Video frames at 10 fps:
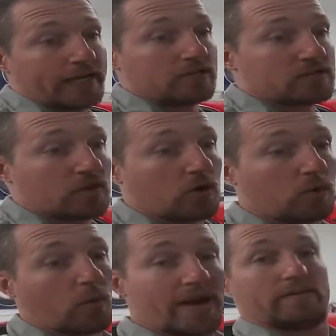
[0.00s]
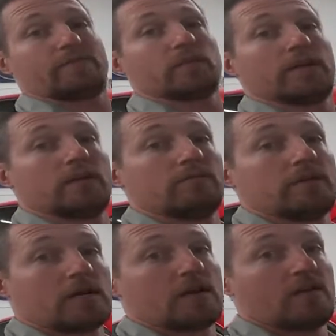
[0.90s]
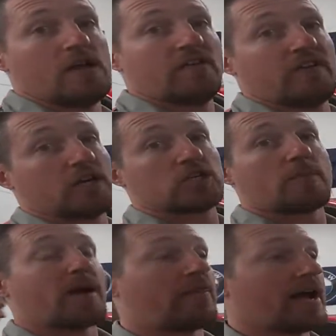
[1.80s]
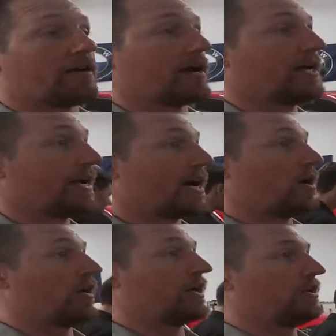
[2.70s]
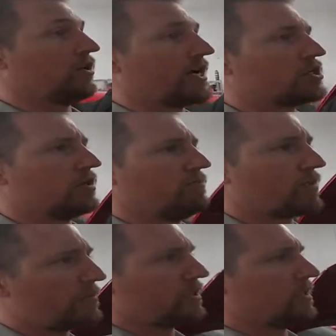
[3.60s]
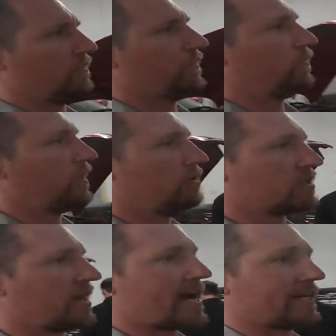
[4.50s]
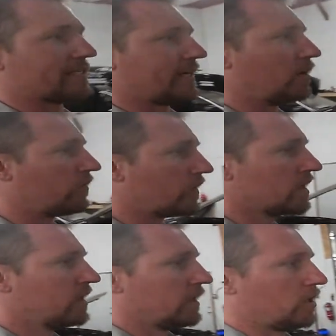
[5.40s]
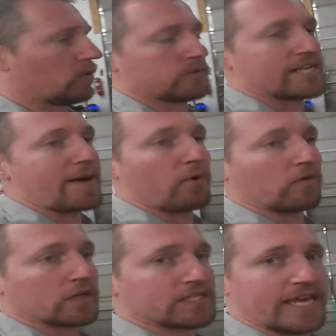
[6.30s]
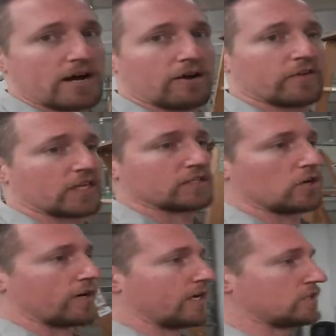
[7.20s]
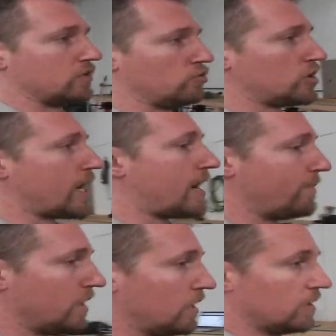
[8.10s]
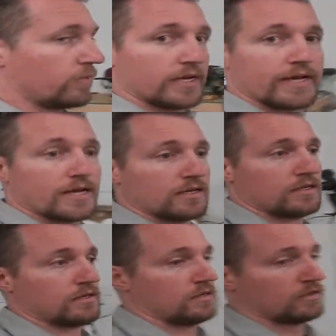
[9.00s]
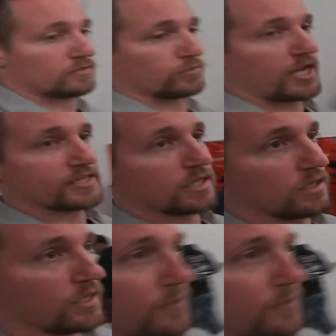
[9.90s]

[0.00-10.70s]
in. So we're waiting for him to finish up on that right now. And you guys should probably see a few videos of that itself. You know, stop over and see how everything's going at his new shop. But yeah, it's nice and clean